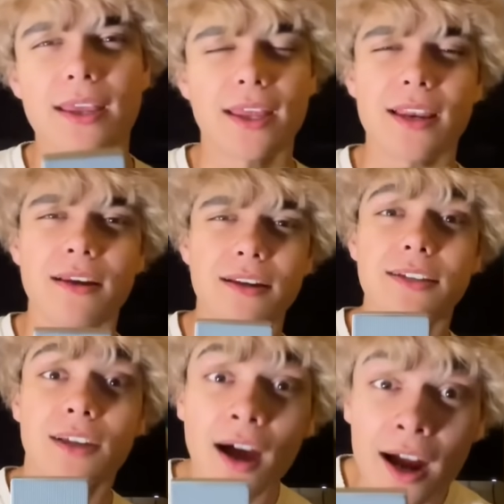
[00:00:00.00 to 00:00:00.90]
in
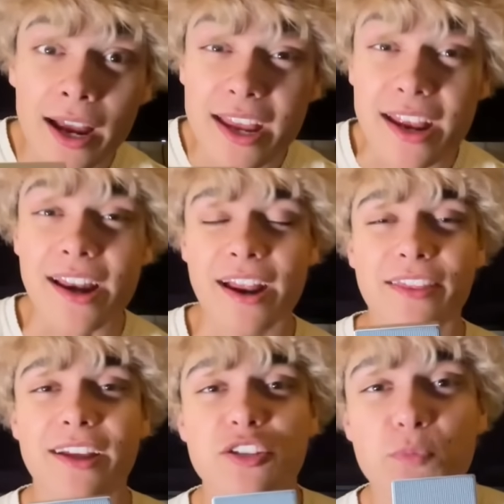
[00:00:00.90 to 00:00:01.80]
dying. I
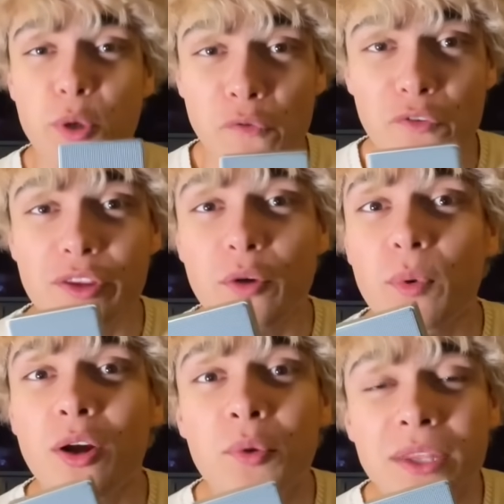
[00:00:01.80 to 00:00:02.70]
think it's beautiful that
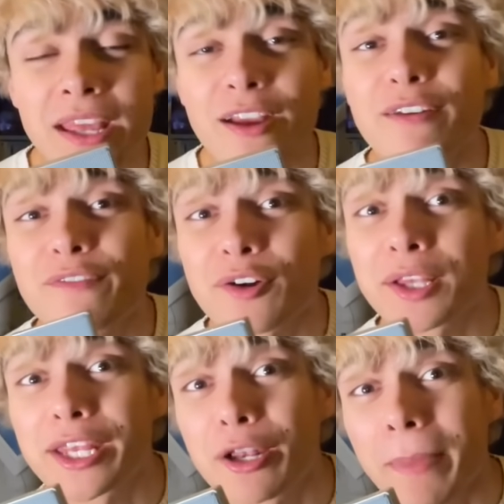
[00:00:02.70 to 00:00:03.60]
we're only here for a
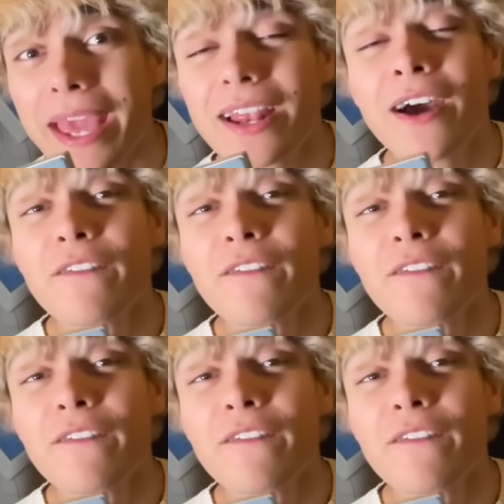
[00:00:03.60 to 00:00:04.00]
little bit.